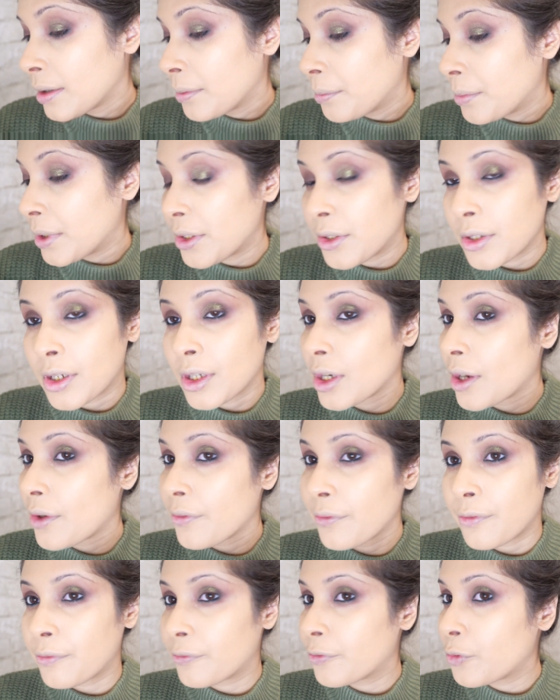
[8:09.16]
but you can of
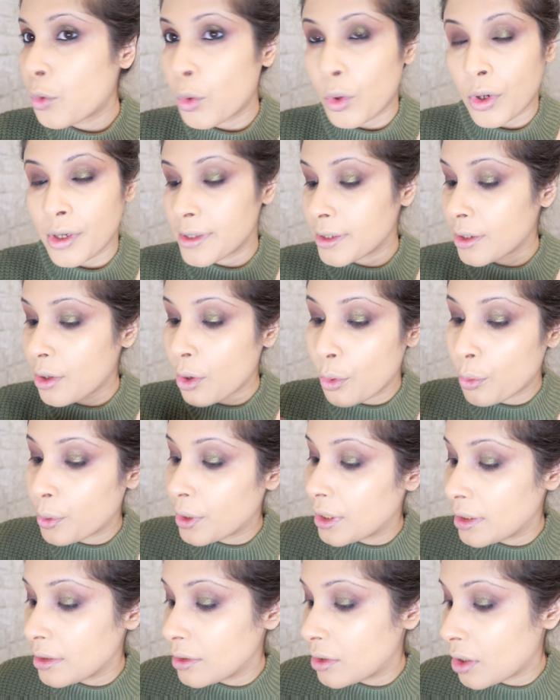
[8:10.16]
course go
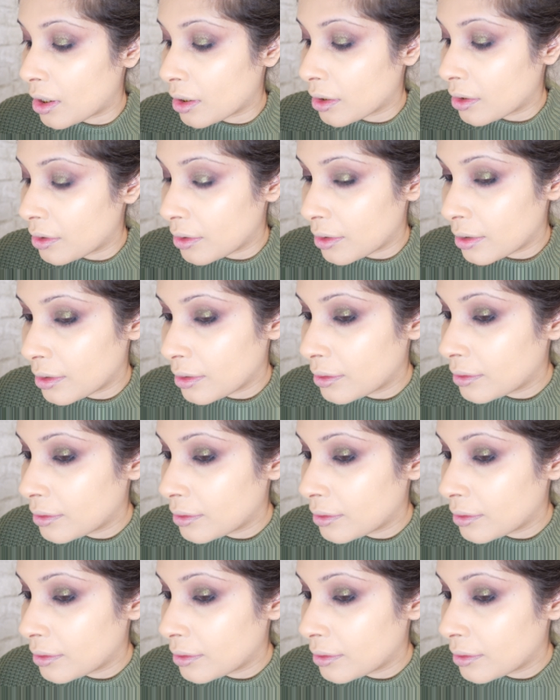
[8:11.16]
in darker.